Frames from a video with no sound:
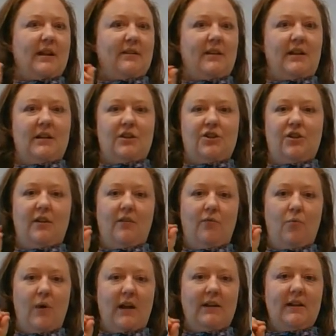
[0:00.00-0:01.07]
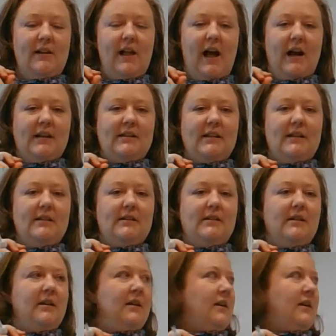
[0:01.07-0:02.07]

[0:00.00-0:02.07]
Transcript: the addition of one little accent,